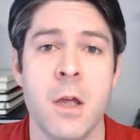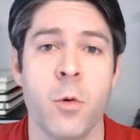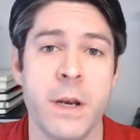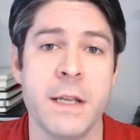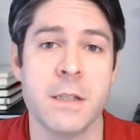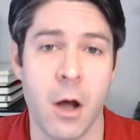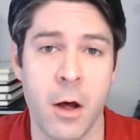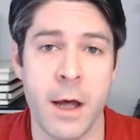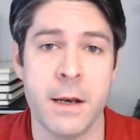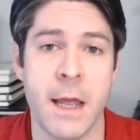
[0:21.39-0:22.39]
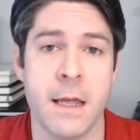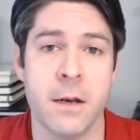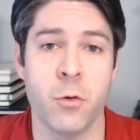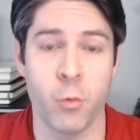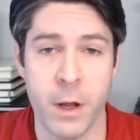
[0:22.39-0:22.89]
when it's on and
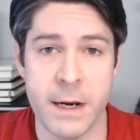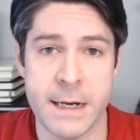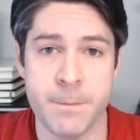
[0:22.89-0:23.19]
running.